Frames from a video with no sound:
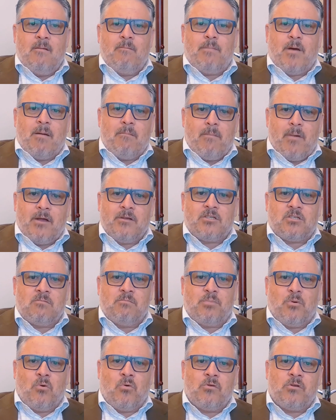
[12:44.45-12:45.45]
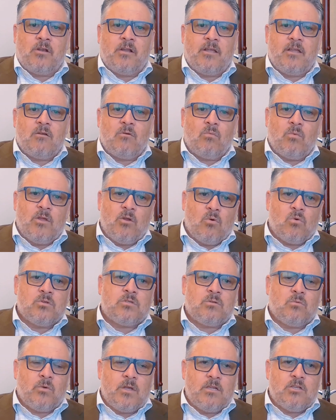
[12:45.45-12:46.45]
But most importantly,
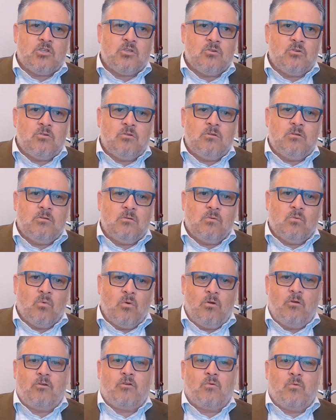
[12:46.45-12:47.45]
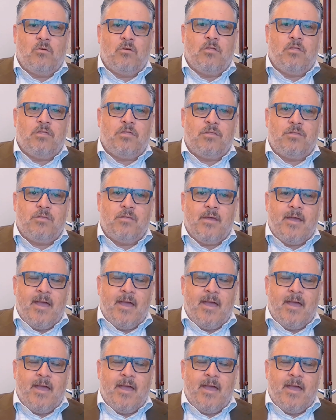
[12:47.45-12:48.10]
we do work with